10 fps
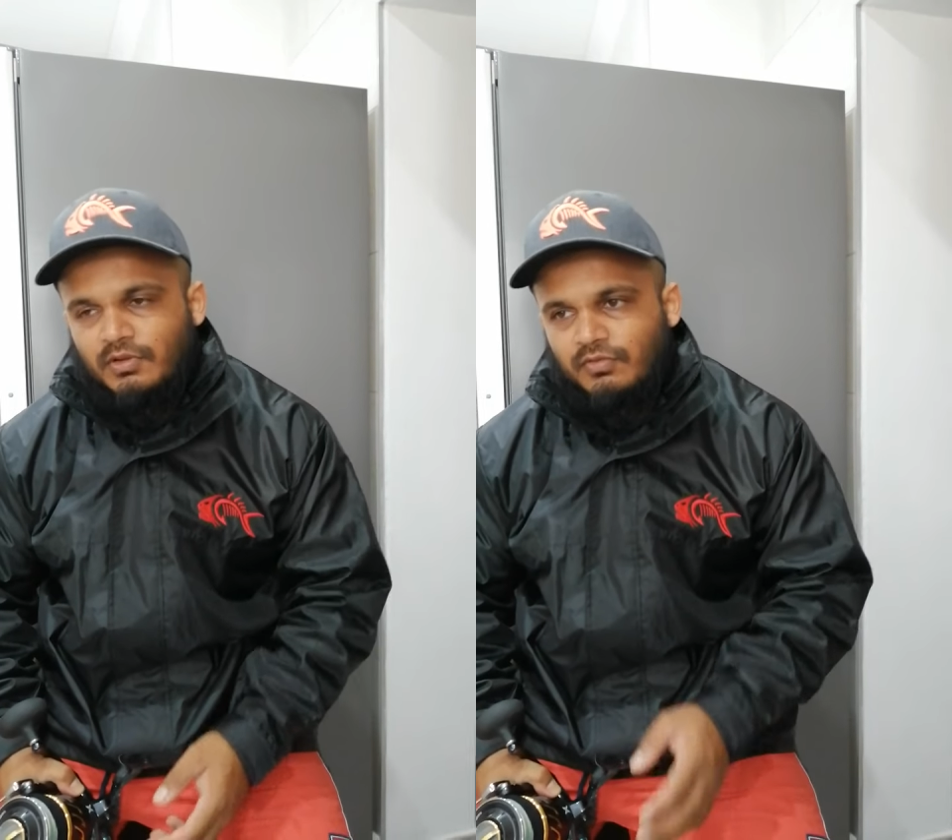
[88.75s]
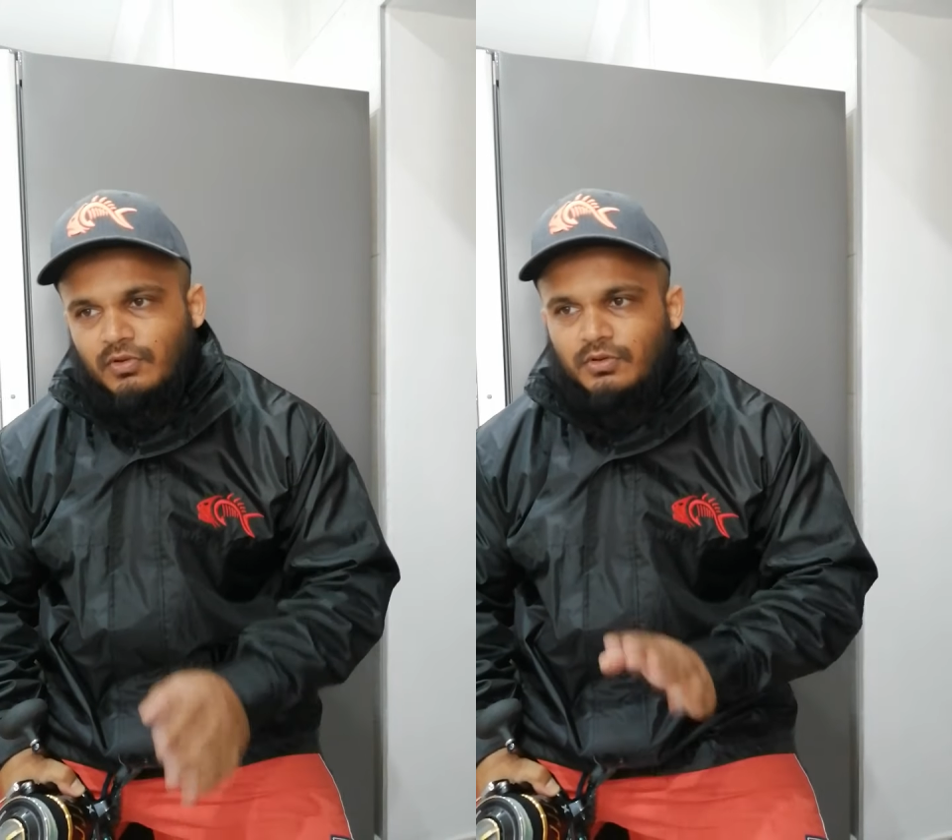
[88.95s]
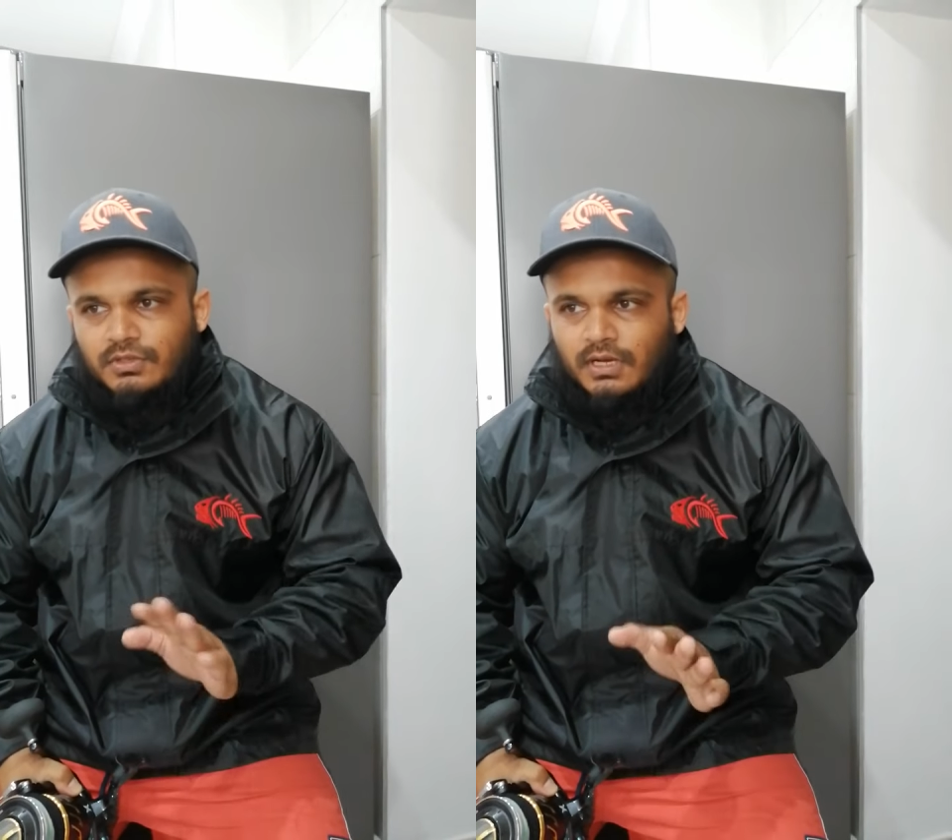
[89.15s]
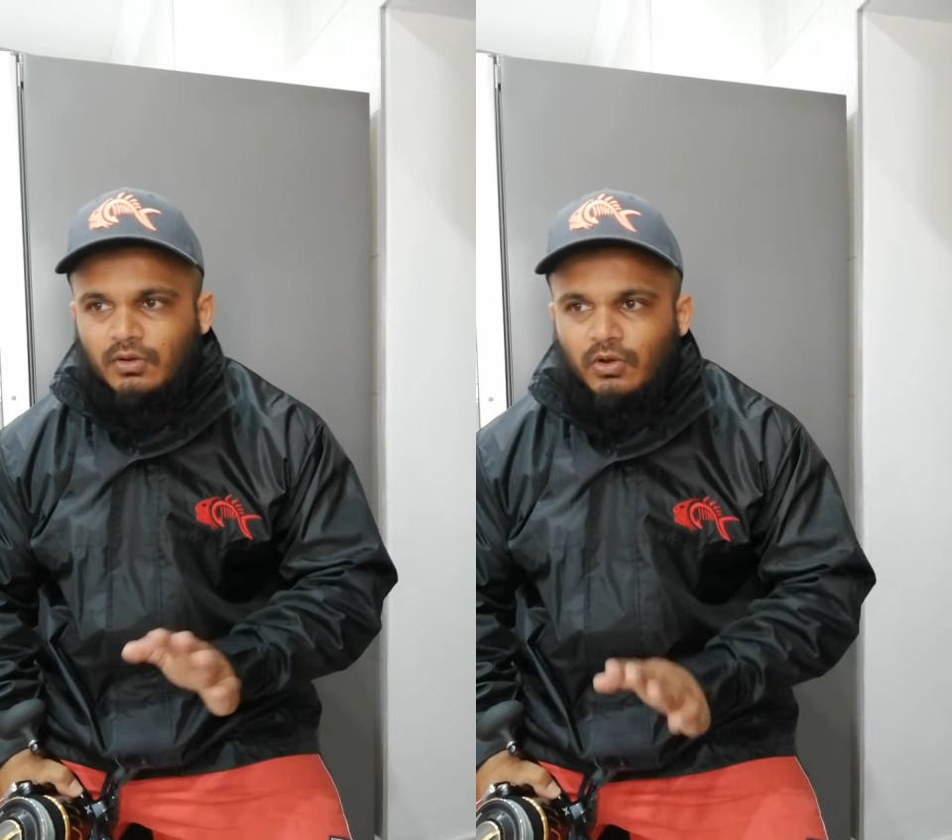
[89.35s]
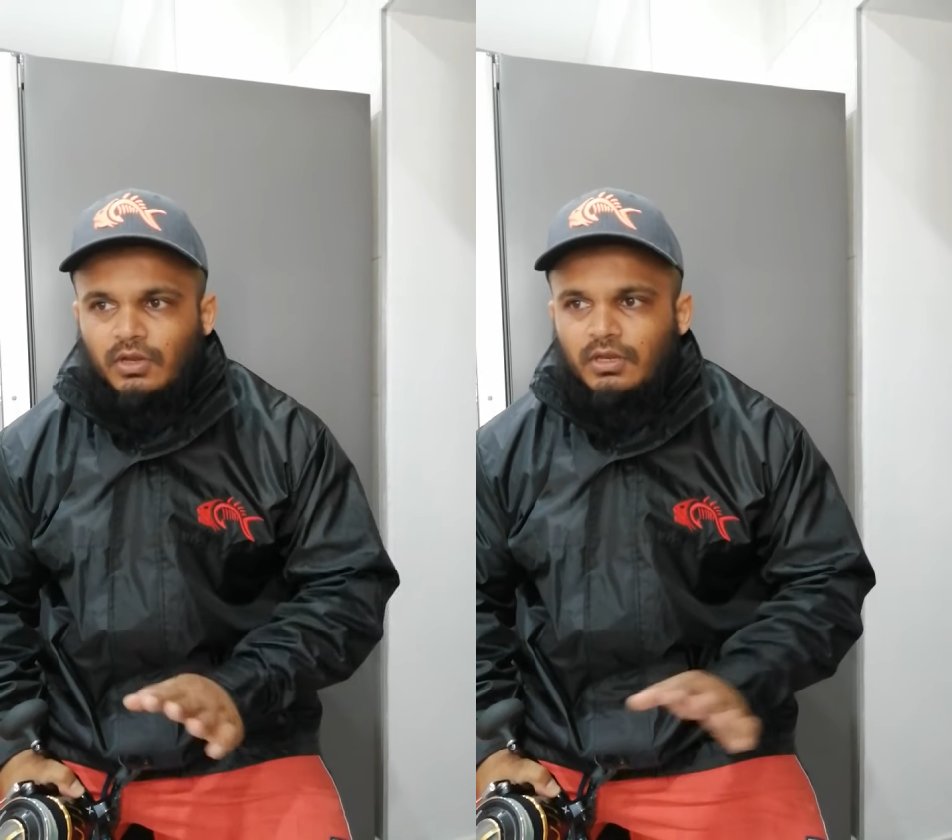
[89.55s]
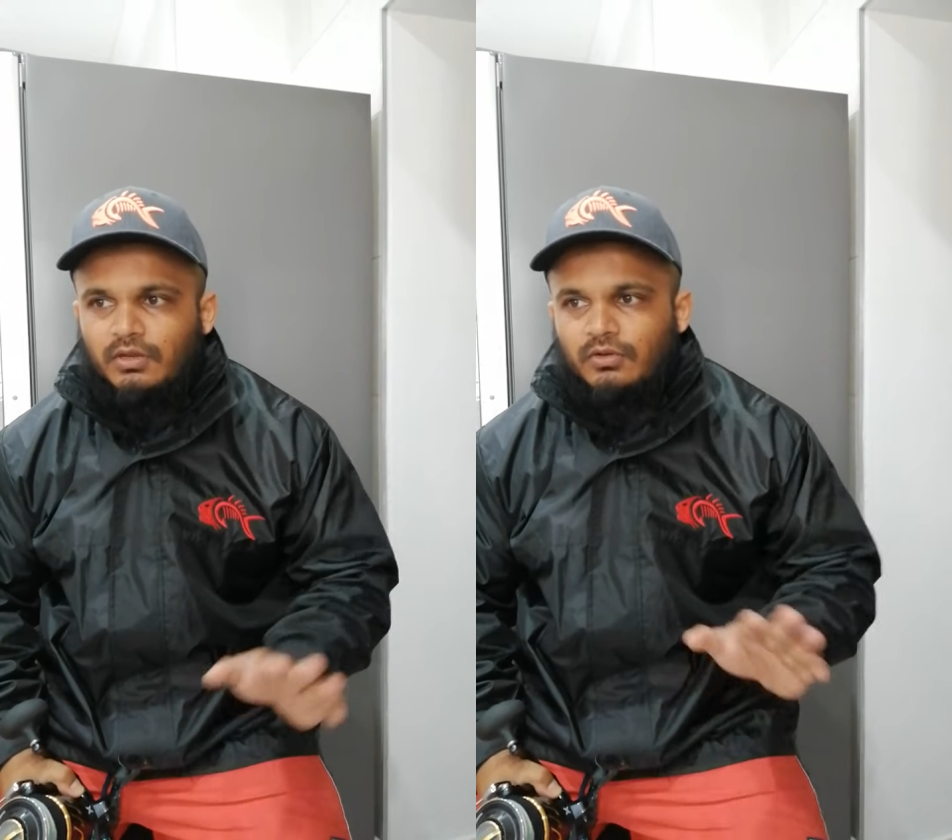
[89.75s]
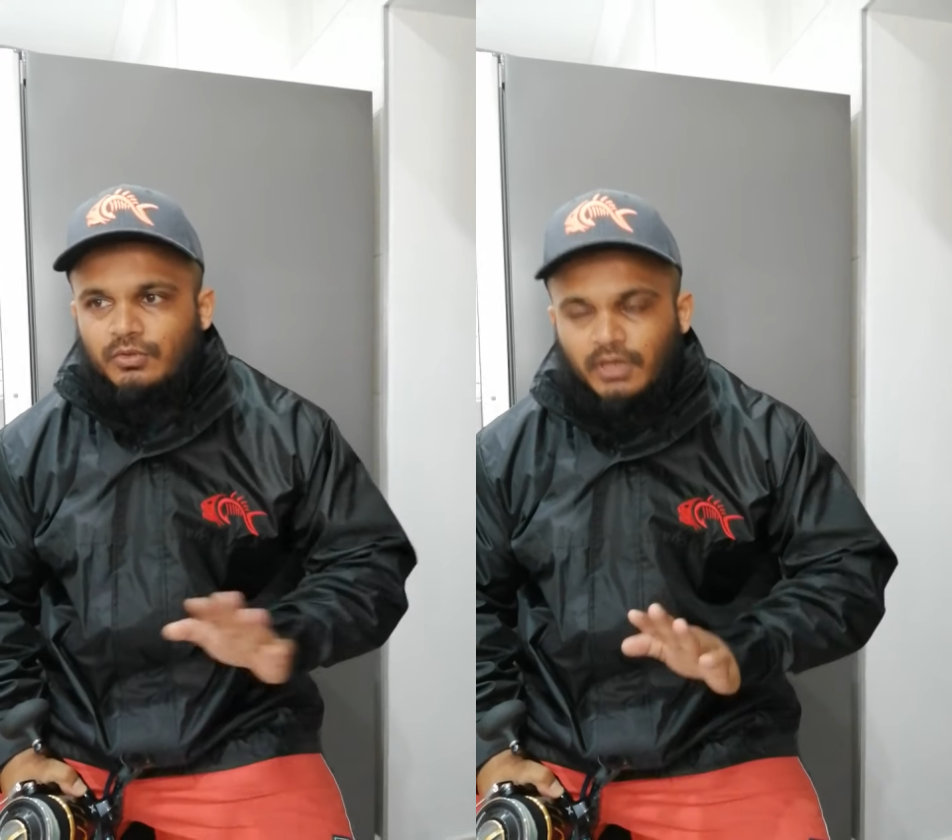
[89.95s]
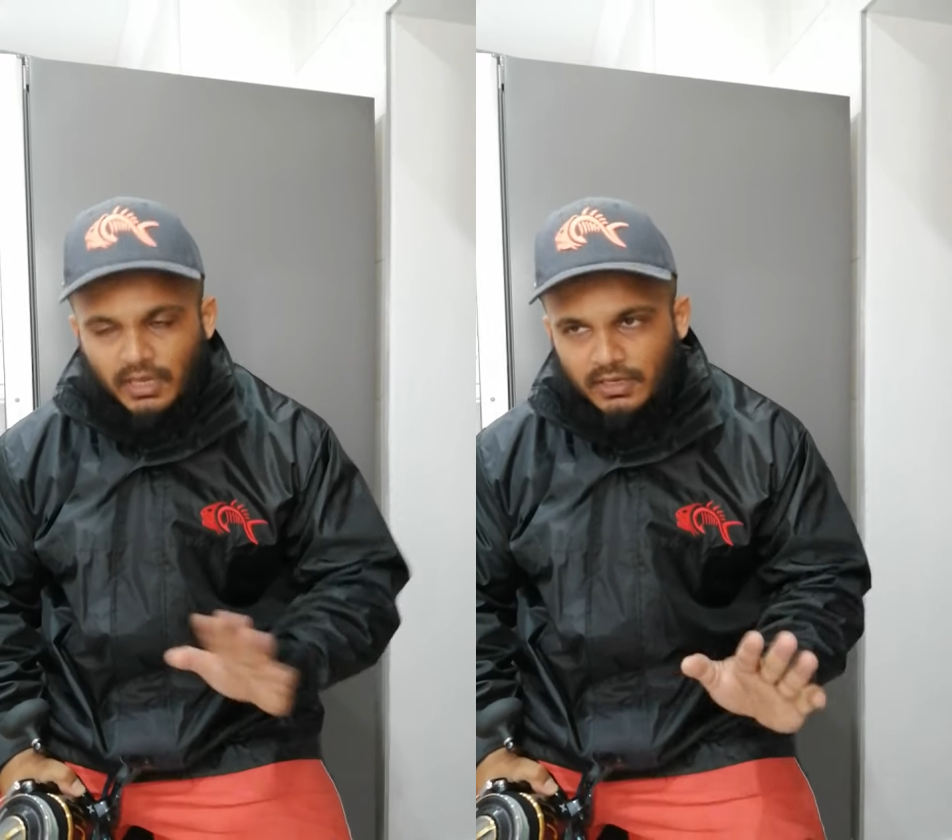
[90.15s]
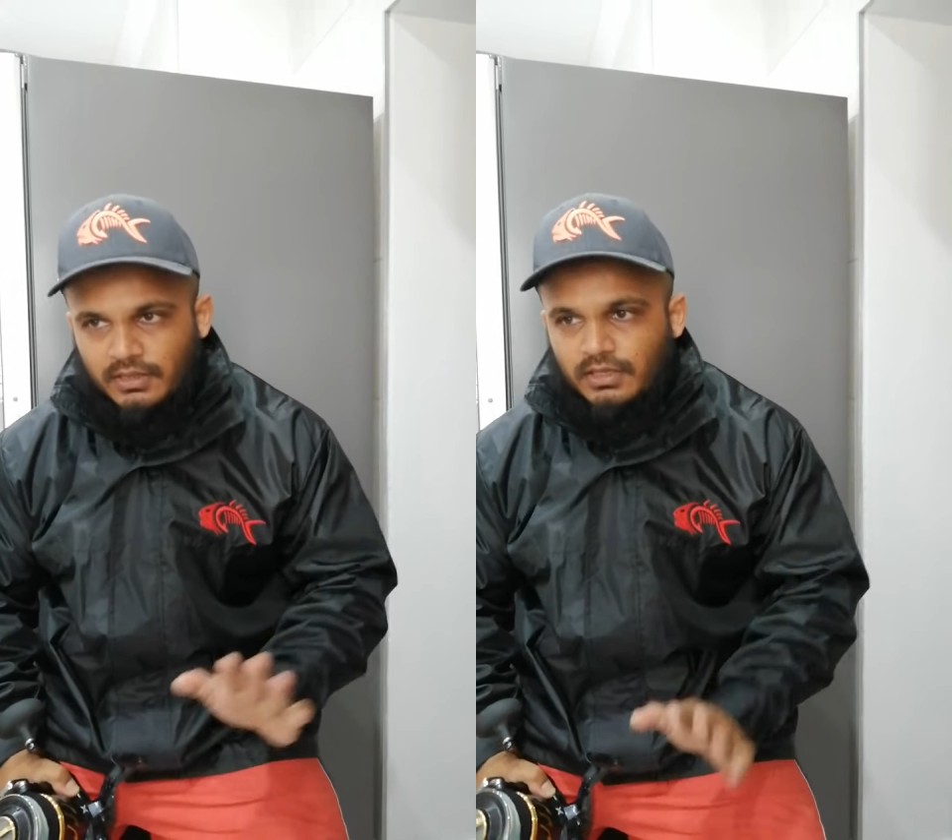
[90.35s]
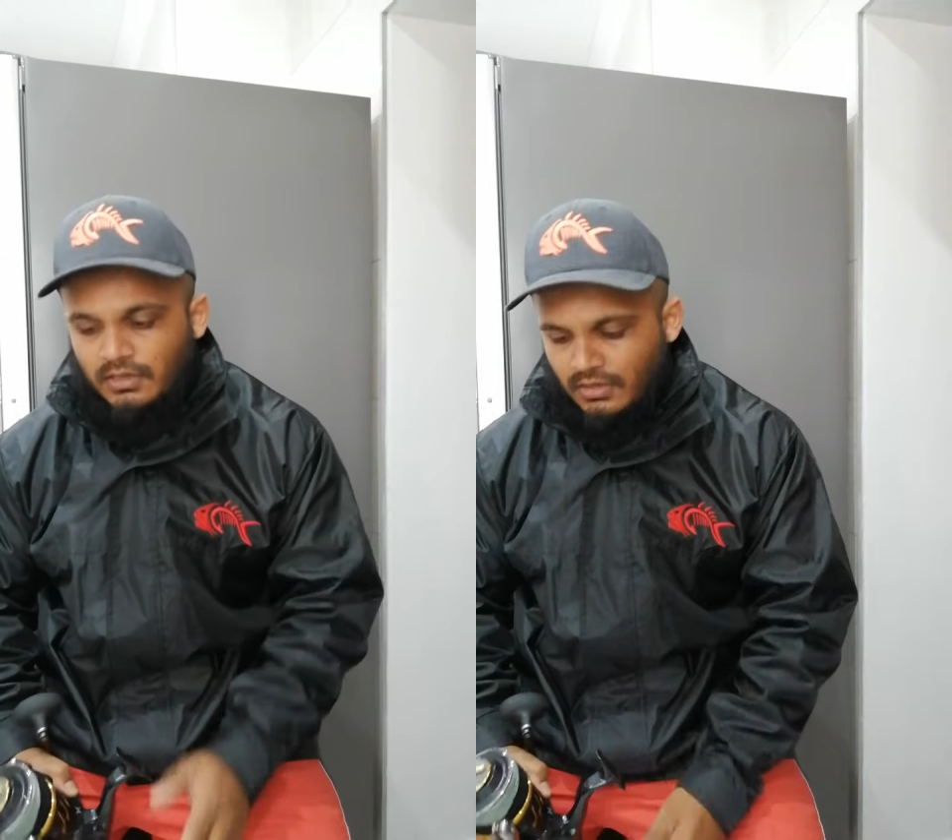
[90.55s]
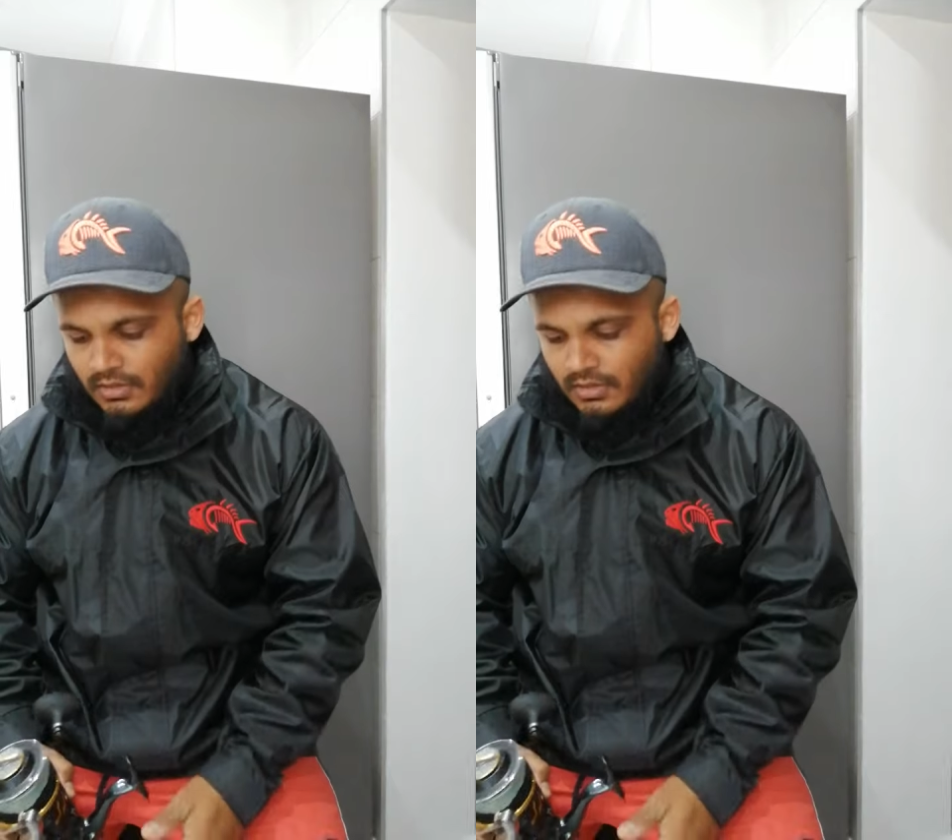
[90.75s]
Before you start oiling or doing anything,